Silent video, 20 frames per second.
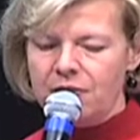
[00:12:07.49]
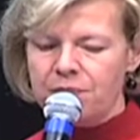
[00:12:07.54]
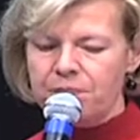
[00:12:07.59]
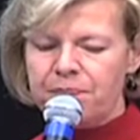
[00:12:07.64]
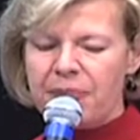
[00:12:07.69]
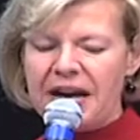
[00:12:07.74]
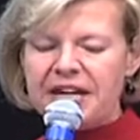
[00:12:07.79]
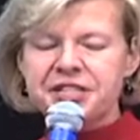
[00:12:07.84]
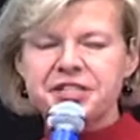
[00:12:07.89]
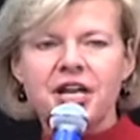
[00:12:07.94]

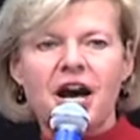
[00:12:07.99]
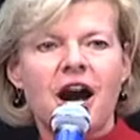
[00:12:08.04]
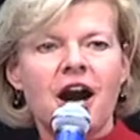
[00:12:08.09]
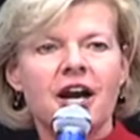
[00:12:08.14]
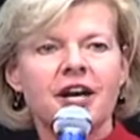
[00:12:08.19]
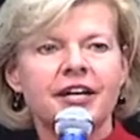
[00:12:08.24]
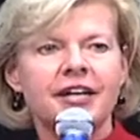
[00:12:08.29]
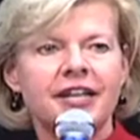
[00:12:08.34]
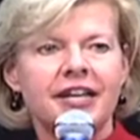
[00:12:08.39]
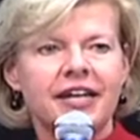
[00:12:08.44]
By
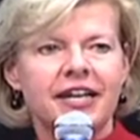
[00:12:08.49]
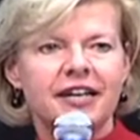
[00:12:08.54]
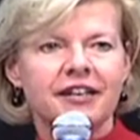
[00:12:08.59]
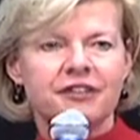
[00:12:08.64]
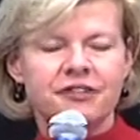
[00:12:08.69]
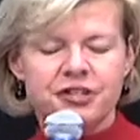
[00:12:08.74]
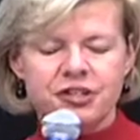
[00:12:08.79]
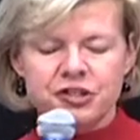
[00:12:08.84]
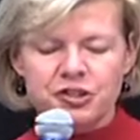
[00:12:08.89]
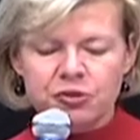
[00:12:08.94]

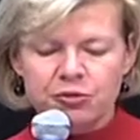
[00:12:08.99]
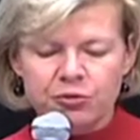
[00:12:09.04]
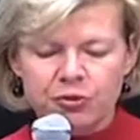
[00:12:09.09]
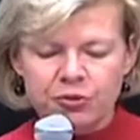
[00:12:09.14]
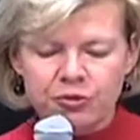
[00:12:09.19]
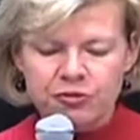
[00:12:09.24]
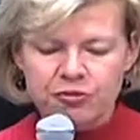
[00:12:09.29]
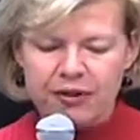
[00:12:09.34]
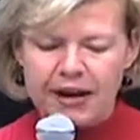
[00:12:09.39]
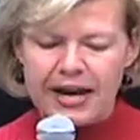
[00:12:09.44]
targeting the
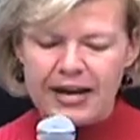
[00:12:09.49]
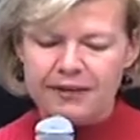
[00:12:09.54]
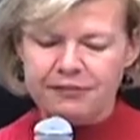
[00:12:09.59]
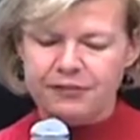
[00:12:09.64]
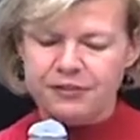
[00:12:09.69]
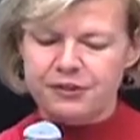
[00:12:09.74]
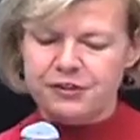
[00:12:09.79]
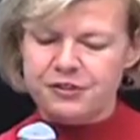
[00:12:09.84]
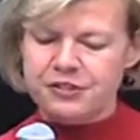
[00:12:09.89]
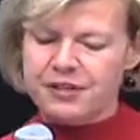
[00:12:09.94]
true
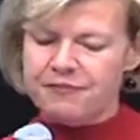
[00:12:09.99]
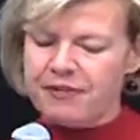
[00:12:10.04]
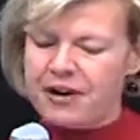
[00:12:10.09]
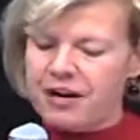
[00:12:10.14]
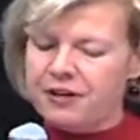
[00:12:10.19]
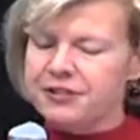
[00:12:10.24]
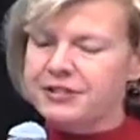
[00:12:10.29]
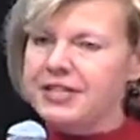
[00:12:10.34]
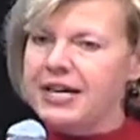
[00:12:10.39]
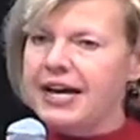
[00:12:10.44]
drivers of
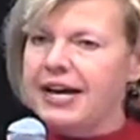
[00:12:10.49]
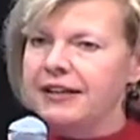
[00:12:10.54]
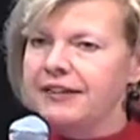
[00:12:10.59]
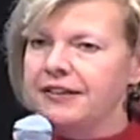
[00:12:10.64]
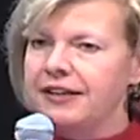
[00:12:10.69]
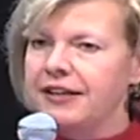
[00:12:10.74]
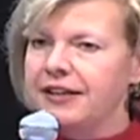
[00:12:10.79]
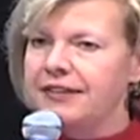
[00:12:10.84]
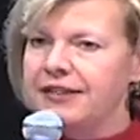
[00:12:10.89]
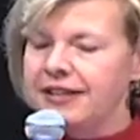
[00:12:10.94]
our
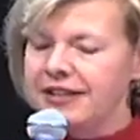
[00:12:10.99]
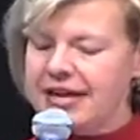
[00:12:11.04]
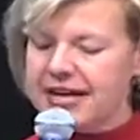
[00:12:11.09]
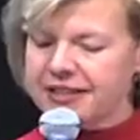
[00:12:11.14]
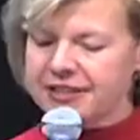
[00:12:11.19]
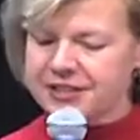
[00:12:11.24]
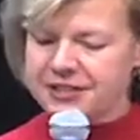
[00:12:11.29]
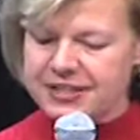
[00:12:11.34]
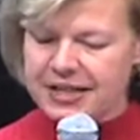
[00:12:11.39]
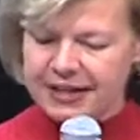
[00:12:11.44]
debt in the
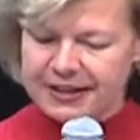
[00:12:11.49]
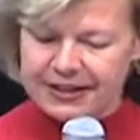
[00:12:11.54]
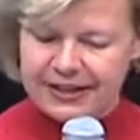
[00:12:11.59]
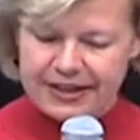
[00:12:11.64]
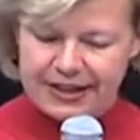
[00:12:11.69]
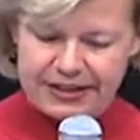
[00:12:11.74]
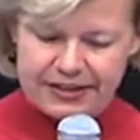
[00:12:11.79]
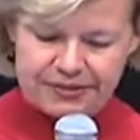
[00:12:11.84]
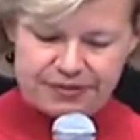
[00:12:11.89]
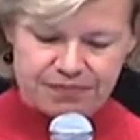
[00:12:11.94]
next
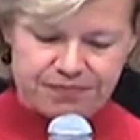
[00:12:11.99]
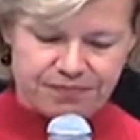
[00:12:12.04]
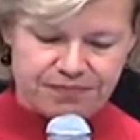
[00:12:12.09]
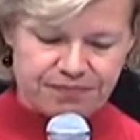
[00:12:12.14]
decade,